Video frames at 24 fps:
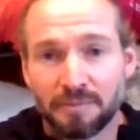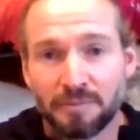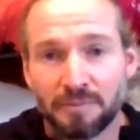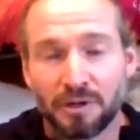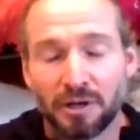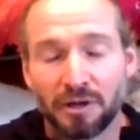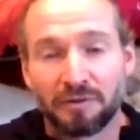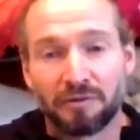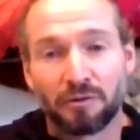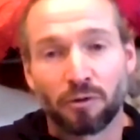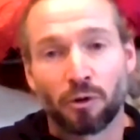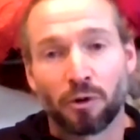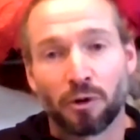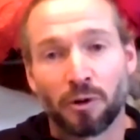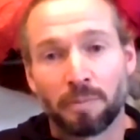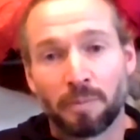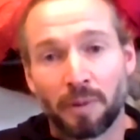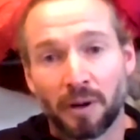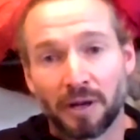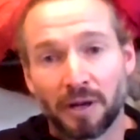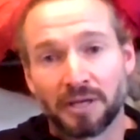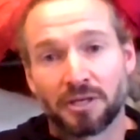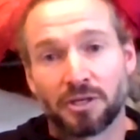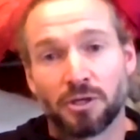But if you're on a
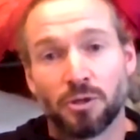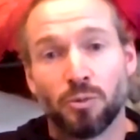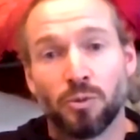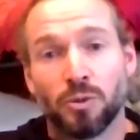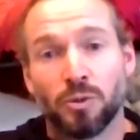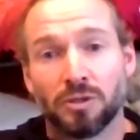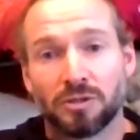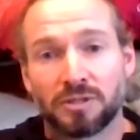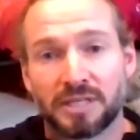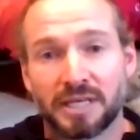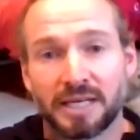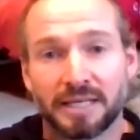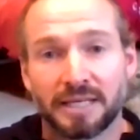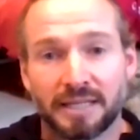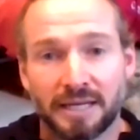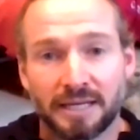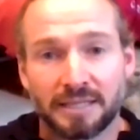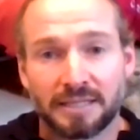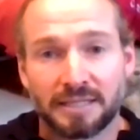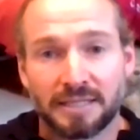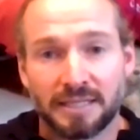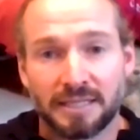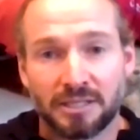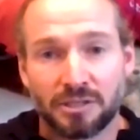bike, you will take
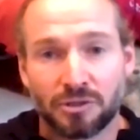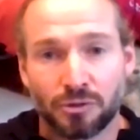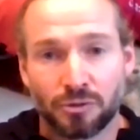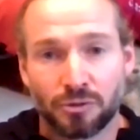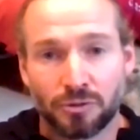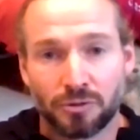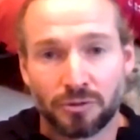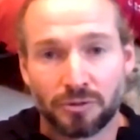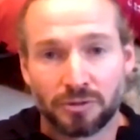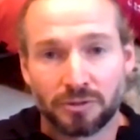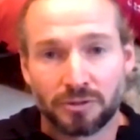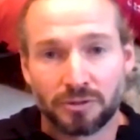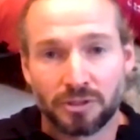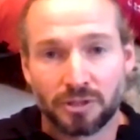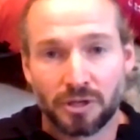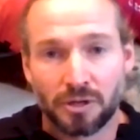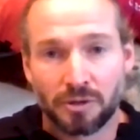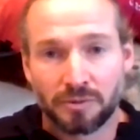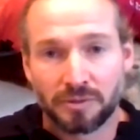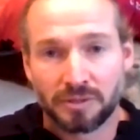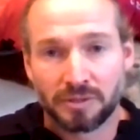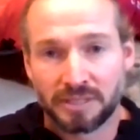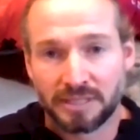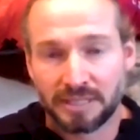that detour to
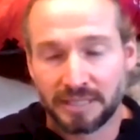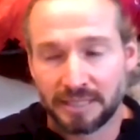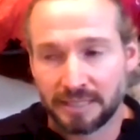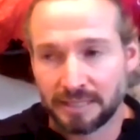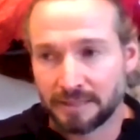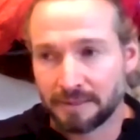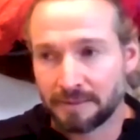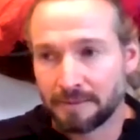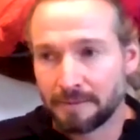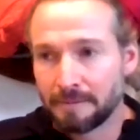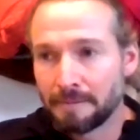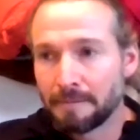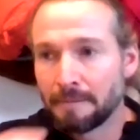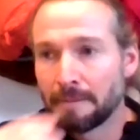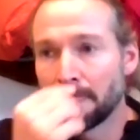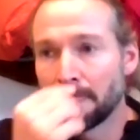go and see it.